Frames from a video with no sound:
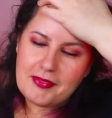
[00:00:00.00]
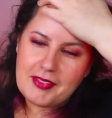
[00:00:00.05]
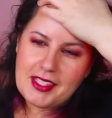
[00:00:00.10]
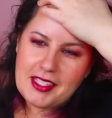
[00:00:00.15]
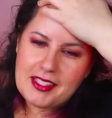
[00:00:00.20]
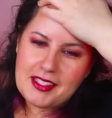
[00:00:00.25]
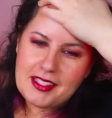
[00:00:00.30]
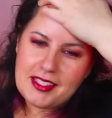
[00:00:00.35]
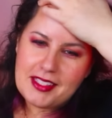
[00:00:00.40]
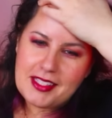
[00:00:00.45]

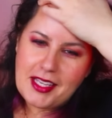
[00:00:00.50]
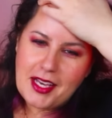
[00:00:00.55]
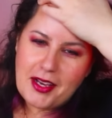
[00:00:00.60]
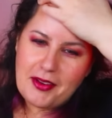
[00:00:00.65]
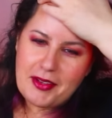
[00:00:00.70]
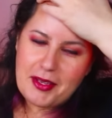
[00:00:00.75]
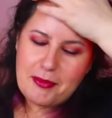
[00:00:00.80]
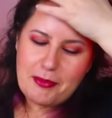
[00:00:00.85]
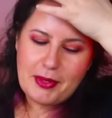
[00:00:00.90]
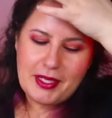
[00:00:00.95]
This is
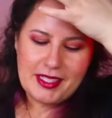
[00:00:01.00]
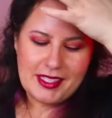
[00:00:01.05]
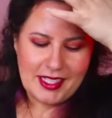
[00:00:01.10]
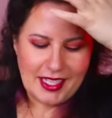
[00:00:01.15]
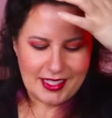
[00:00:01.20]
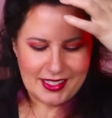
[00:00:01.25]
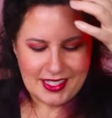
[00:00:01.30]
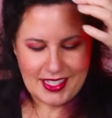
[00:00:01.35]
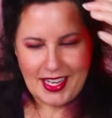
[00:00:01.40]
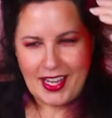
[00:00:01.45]
how he puts
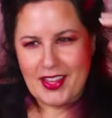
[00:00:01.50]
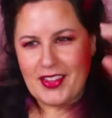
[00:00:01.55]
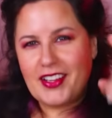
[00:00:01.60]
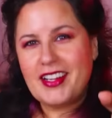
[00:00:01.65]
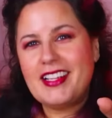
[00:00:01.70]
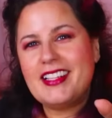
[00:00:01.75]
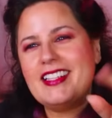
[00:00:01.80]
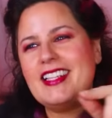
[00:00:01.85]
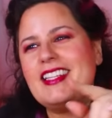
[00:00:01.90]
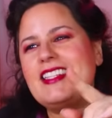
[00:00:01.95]
that together.
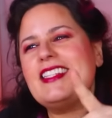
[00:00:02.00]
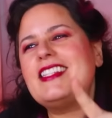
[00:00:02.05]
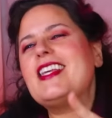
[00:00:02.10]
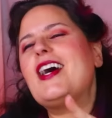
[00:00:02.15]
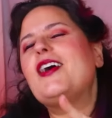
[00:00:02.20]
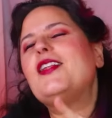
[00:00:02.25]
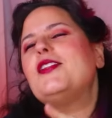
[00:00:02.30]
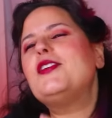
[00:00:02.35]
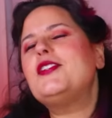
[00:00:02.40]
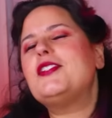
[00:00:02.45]
This is
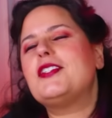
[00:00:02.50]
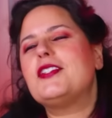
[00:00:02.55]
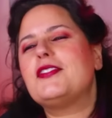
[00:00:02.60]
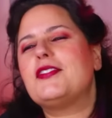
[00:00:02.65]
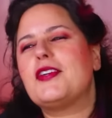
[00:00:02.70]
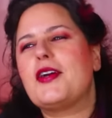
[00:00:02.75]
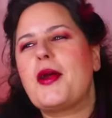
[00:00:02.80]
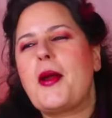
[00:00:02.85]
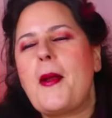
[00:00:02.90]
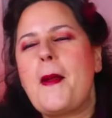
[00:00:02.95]
how
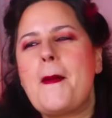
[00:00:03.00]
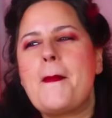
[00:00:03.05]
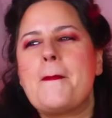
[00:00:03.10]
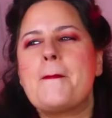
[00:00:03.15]
Lucifer...